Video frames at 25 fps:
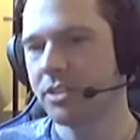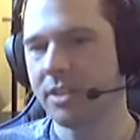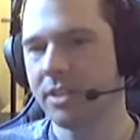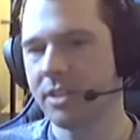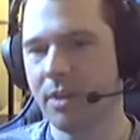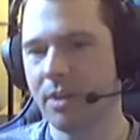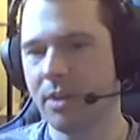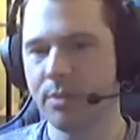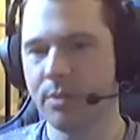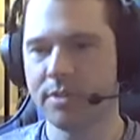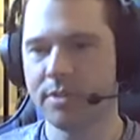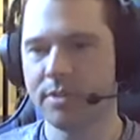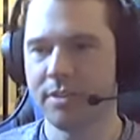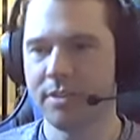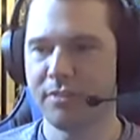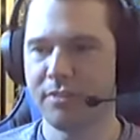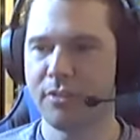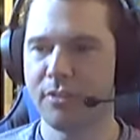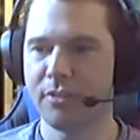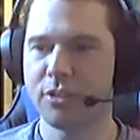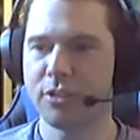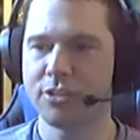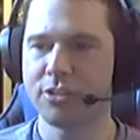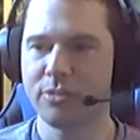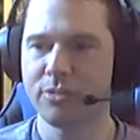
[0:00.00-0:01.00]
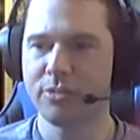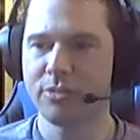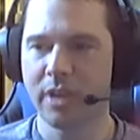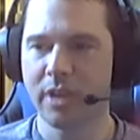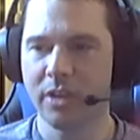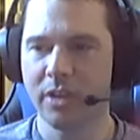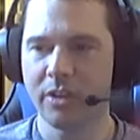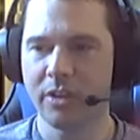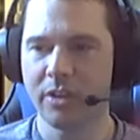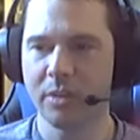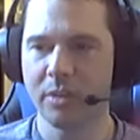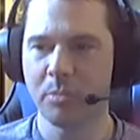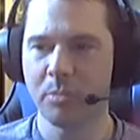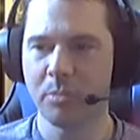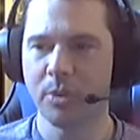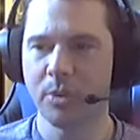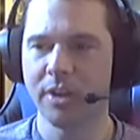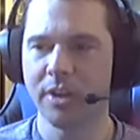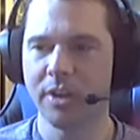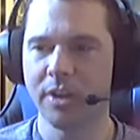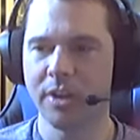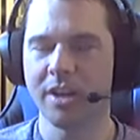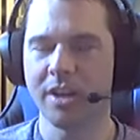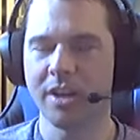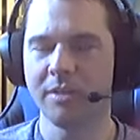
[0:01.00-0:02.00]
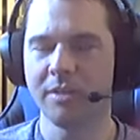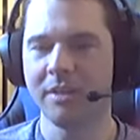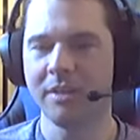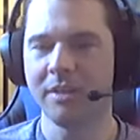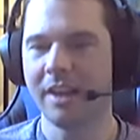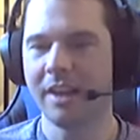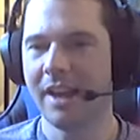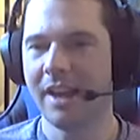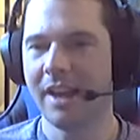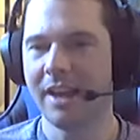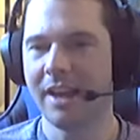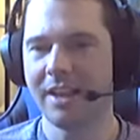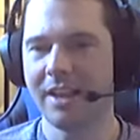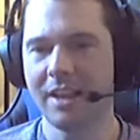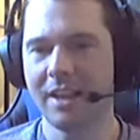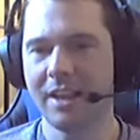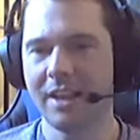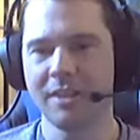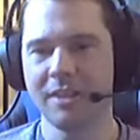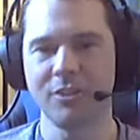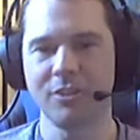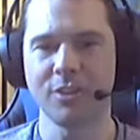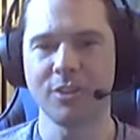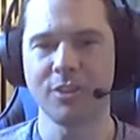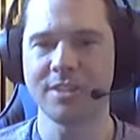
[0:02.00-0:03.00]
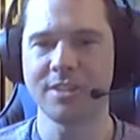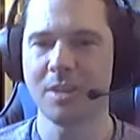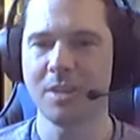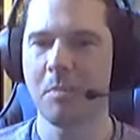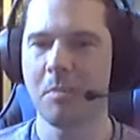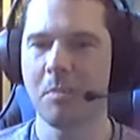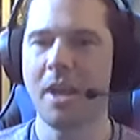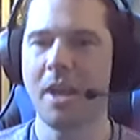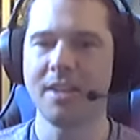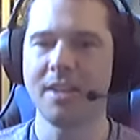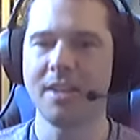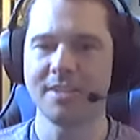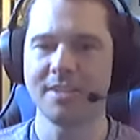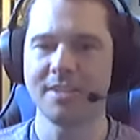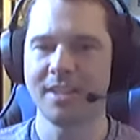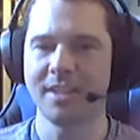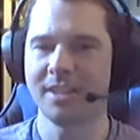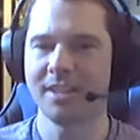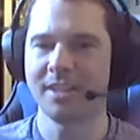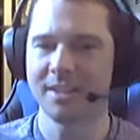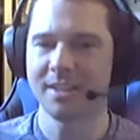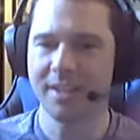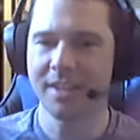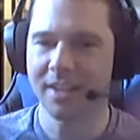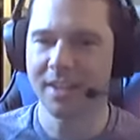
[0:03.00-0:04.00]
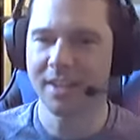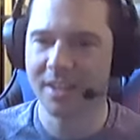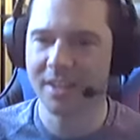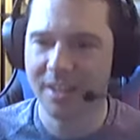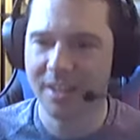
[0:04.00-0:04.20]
that was their first trailer they put out. Looks amazing. Like